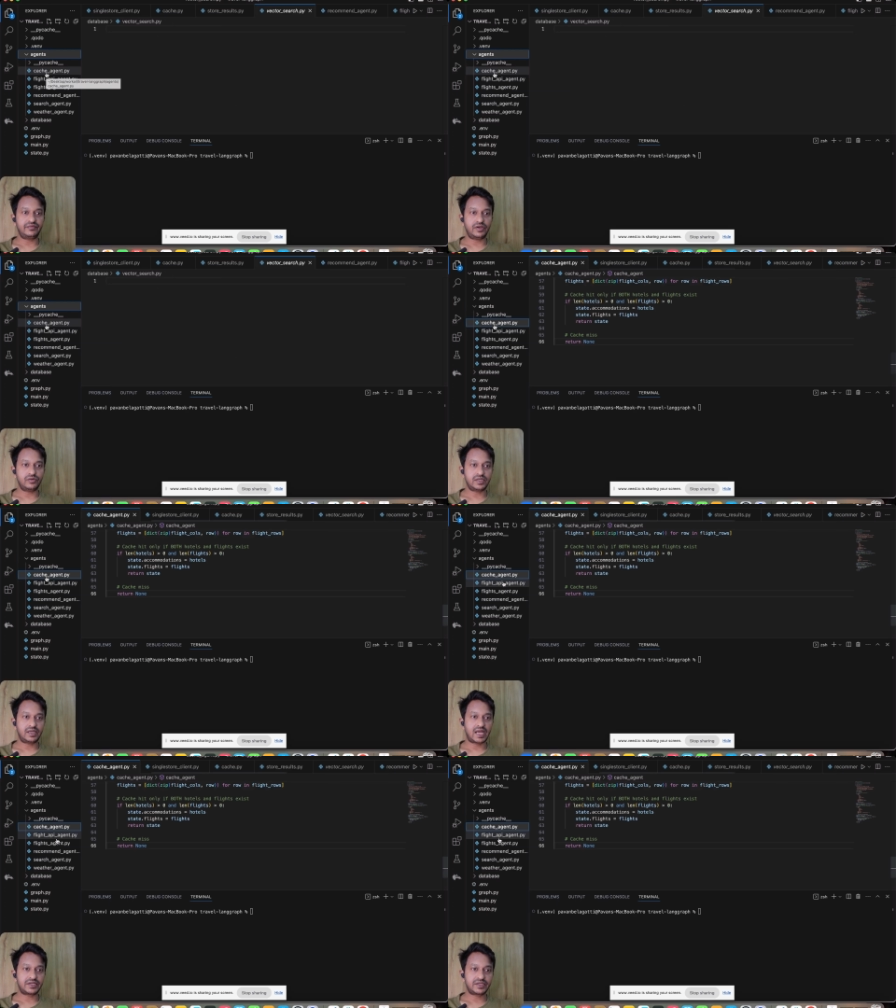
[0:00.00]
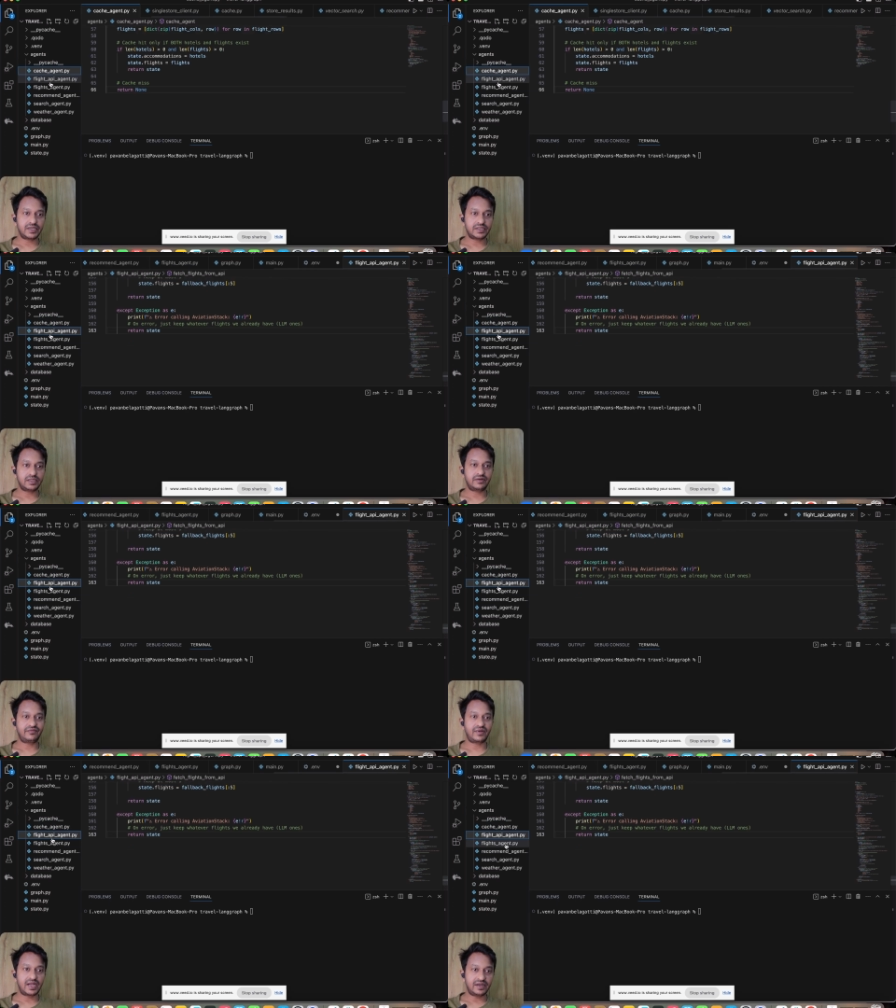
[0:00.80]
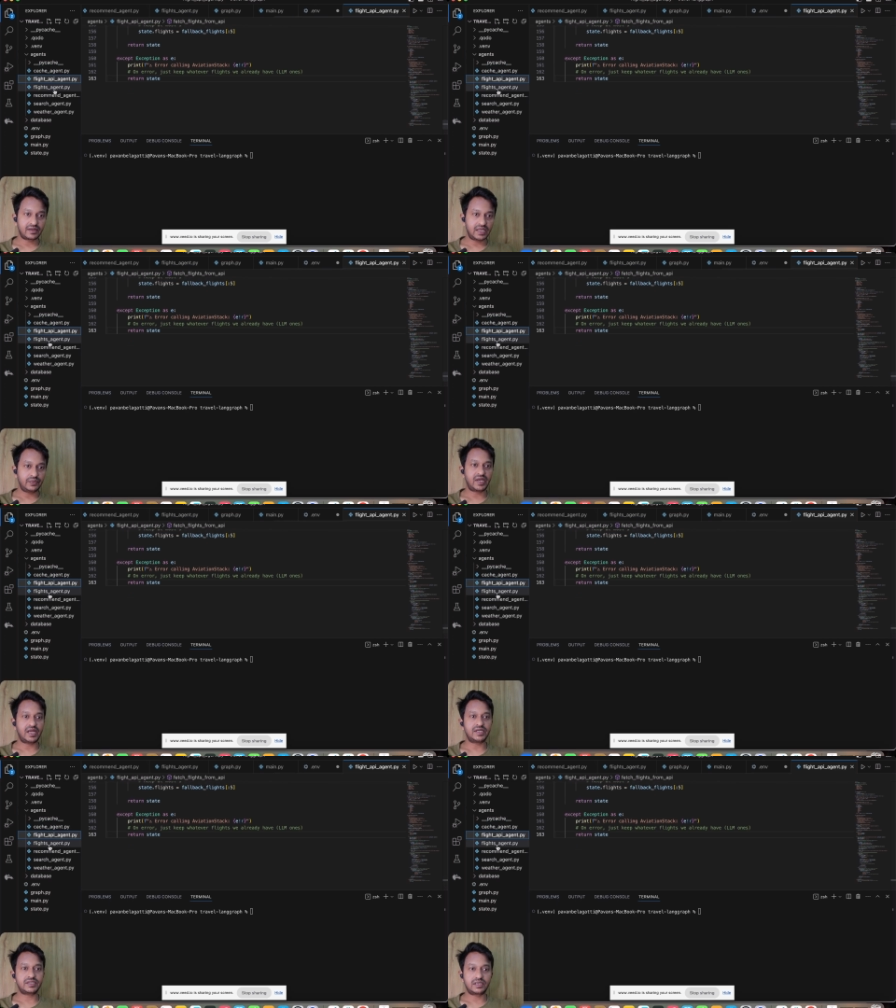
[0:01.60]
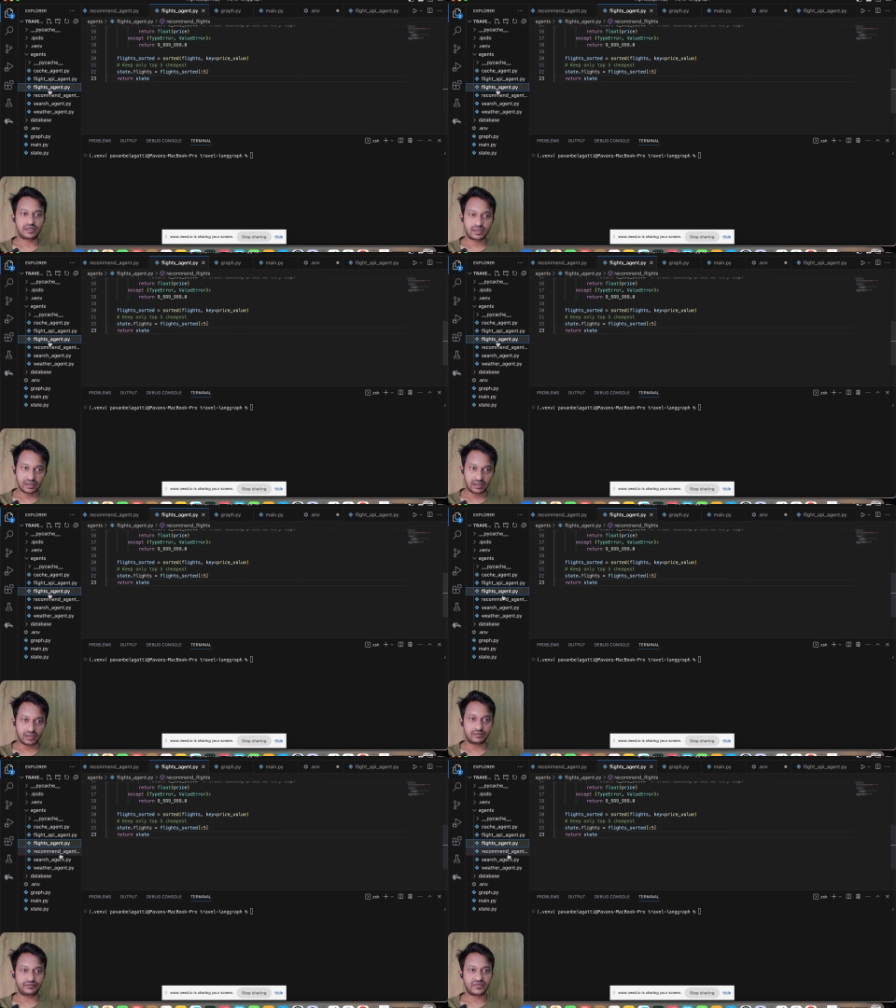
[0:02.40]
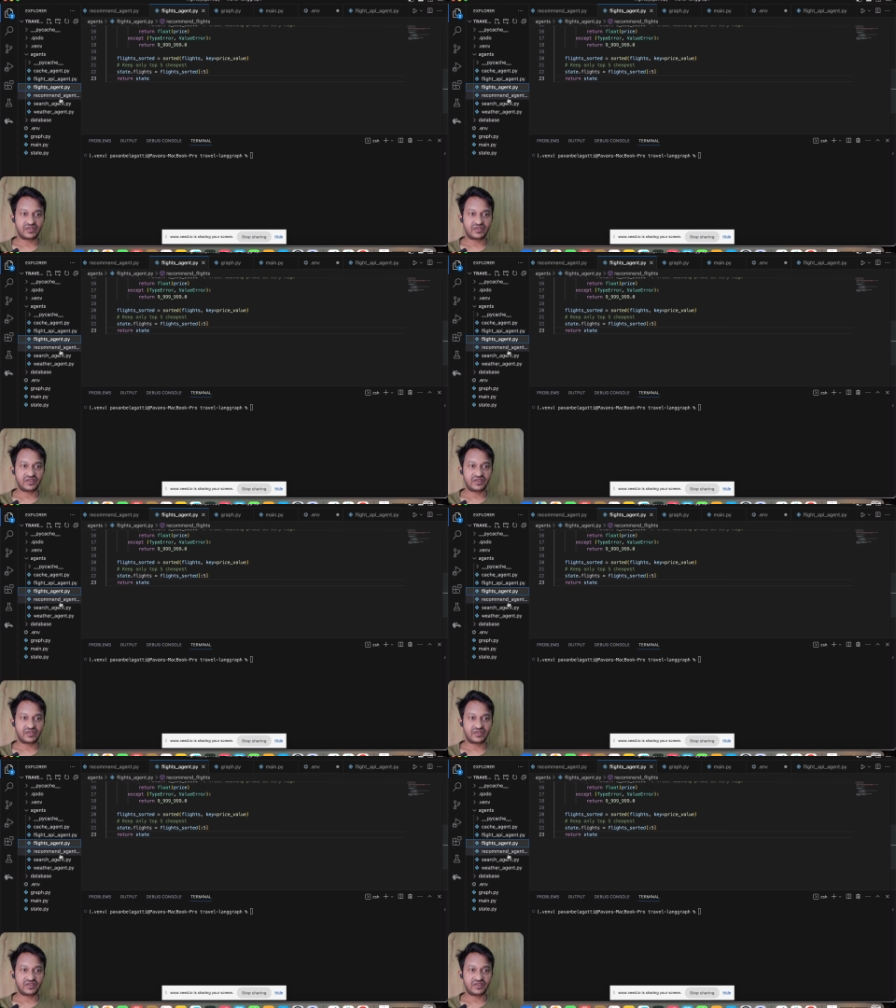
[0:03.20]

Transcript: that we're using cache agent flight api agent uh,